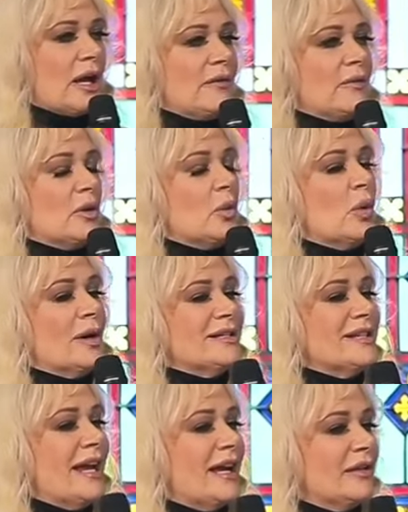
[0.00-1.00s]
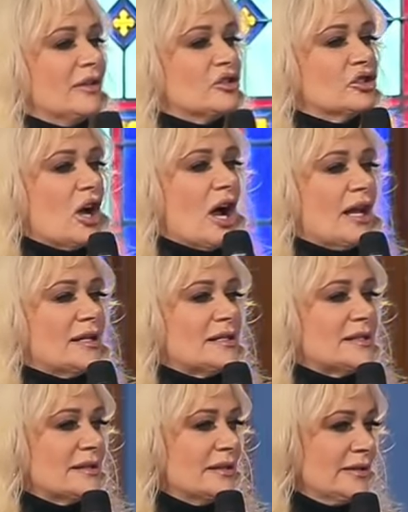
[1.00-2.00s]
not even the one taking the
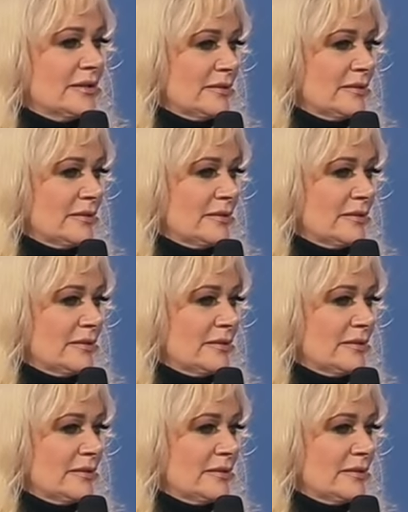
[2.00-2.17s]
shots.